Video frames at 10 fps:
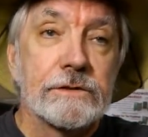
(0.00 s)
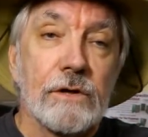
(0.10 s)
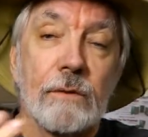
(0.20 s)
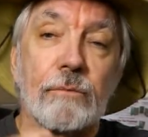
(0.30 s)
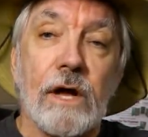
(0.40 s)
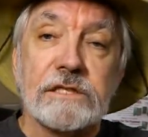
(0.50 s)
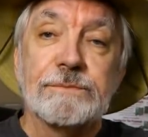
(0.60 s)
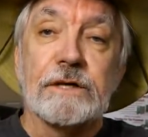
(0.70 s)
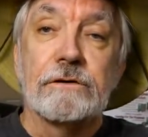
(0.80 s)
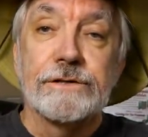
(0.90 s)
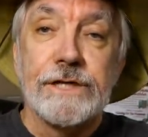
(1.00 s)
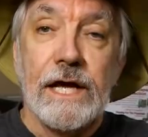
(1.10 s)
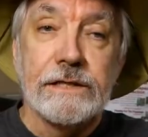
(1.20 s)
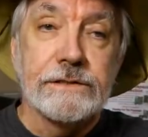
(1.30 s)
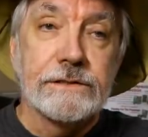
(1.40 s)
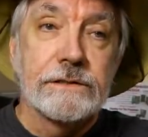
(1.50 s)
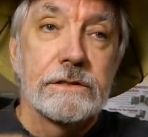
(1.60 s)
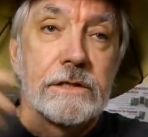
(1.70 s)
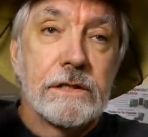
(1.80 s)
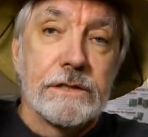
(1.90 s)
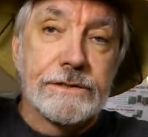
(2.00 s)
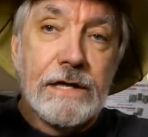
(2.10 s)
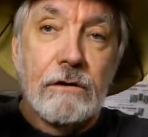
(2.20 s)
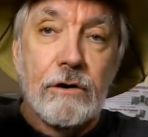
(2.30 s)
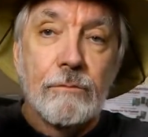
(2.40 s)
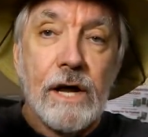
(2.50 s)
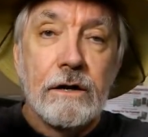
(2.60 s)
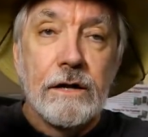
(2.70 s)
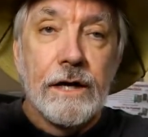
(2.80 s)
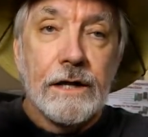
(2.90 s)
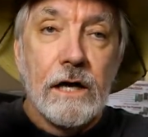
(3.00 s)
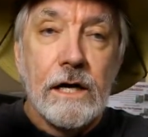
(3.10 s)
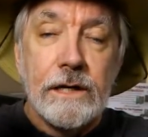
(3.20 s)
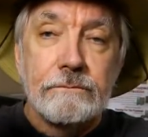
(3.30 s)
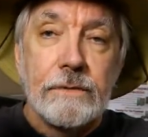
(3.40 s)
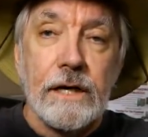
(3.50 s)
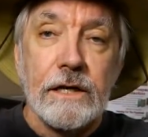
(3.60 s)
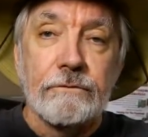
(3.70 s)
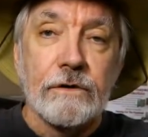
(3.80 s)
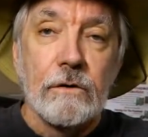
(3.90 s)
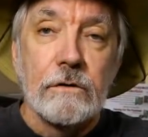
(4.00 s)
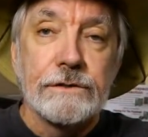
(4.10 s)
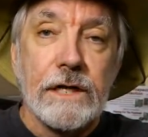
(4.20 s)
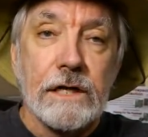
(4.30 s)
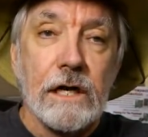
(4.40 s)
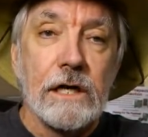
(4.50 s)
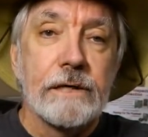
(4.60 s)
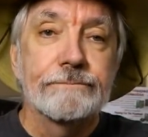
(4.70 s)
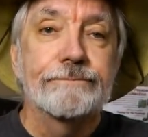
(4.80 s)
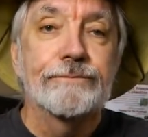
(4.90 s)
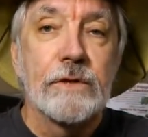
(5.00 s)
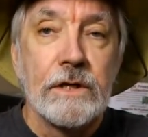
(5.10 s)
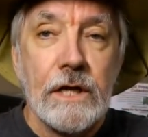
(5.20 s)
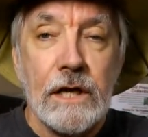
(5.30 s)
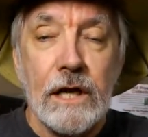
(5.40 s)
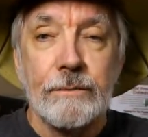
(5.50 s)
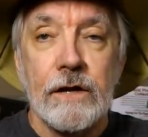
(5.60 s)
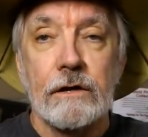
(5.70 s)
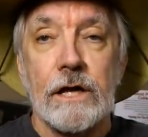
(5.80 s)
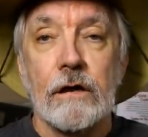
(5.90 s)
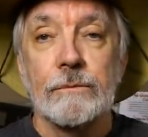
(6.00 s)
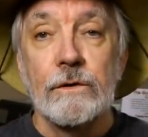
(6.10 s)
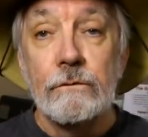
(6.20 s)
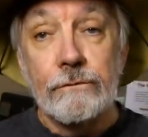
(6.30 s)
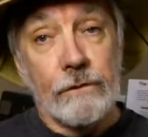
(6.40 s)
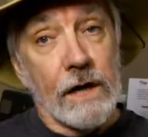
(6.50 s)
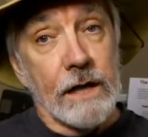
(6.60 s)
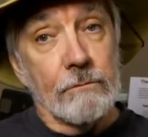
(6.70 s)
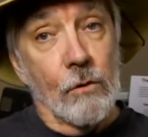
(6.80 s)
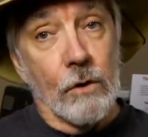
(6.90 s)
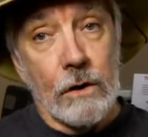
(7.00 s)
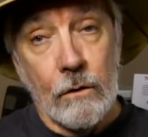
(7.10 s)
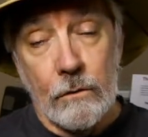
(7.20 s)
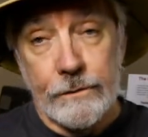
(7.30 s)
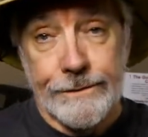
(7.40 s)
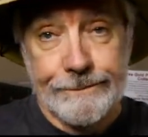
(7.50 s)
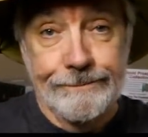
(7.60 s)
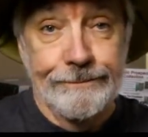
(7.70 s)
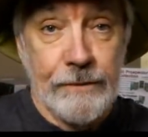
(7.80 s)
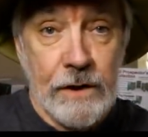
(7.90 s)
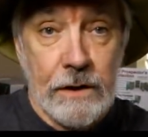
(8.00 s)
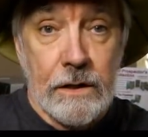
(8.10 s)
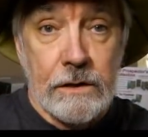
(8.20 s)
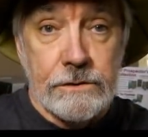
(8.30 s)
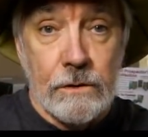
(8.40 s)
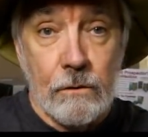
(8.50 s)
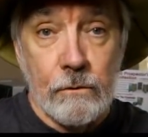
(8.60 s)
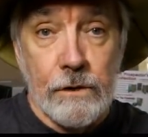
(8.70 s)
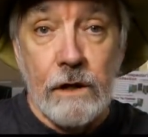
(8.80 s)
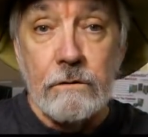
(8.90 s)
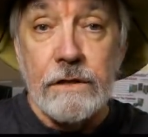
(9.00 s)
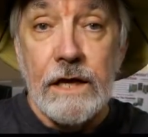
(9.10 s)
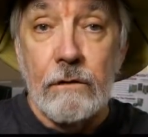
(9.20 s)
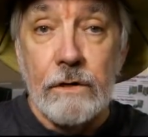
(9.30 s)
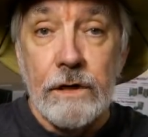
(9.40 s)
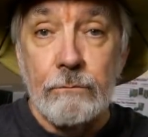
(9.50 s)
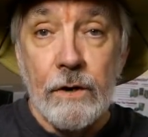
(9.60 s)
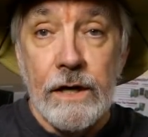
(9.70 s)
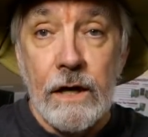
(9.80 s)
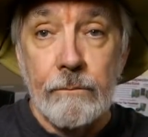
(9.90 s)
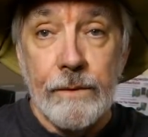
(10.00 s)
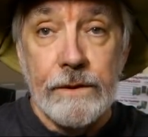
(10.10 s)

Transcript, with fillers: So I'm Prospector Jess, sourdough miner dot com, hunting for gold dot com, and I'm here to help you find more gold. So the other thing I wanted to bring up